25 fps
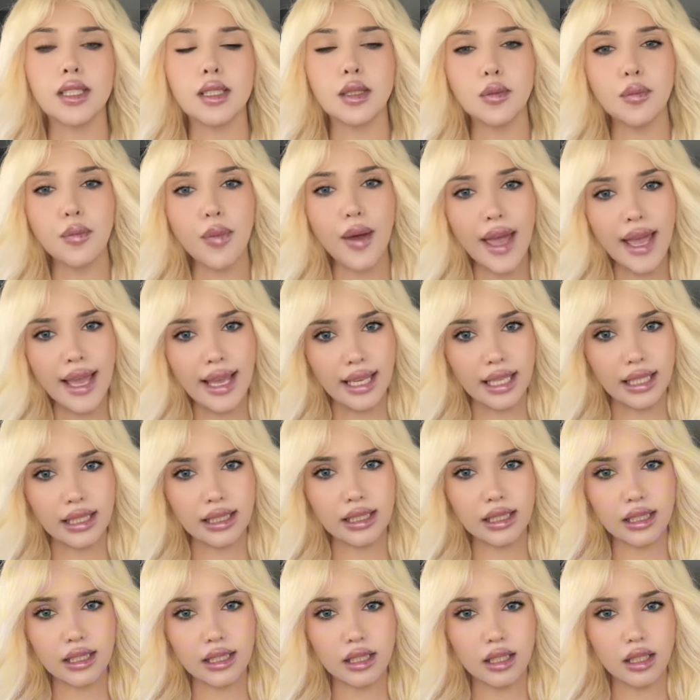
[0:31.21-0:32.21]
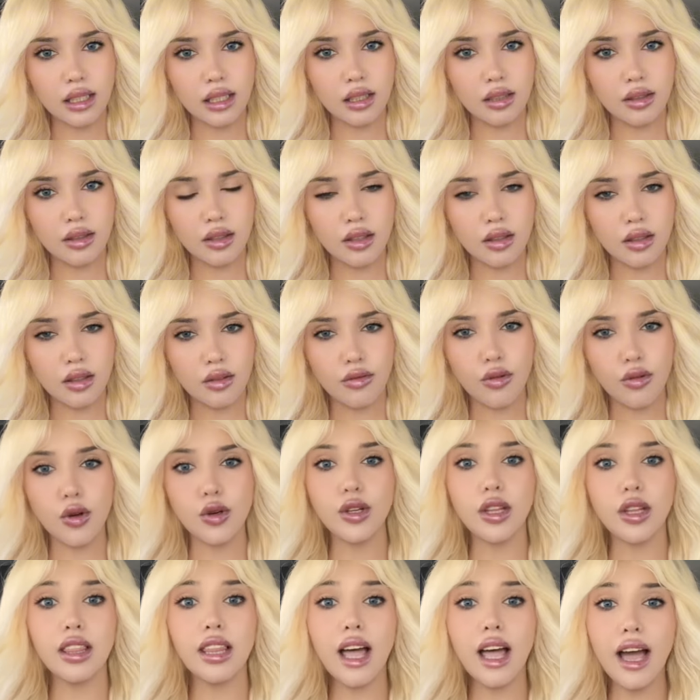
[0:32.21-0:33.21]
space for
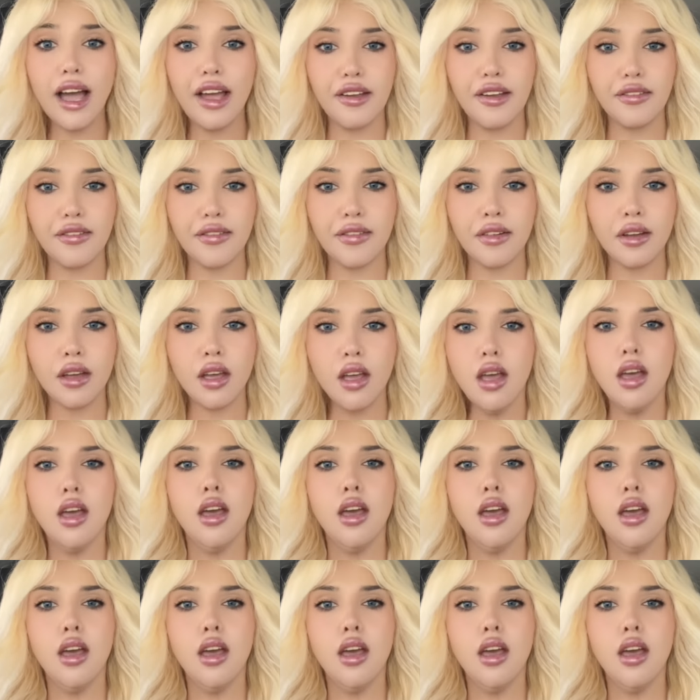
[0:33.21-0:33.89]
the life,